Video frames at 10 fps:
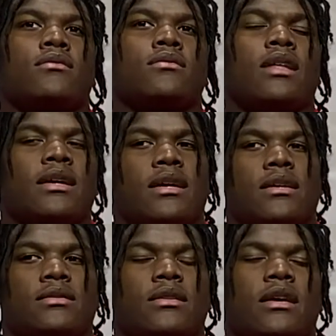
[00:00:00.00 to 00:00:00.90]
like
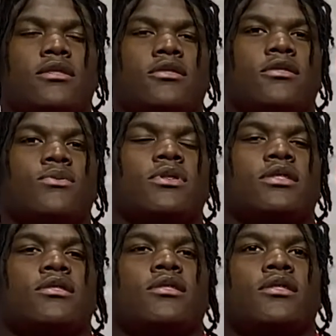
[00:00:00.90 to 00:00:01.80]
I answered the question
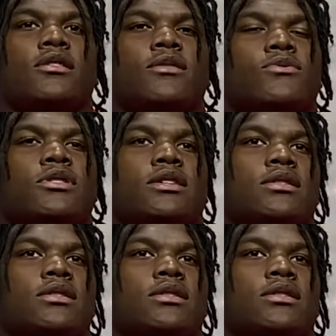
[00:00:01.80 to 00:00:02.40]
earlier, it was just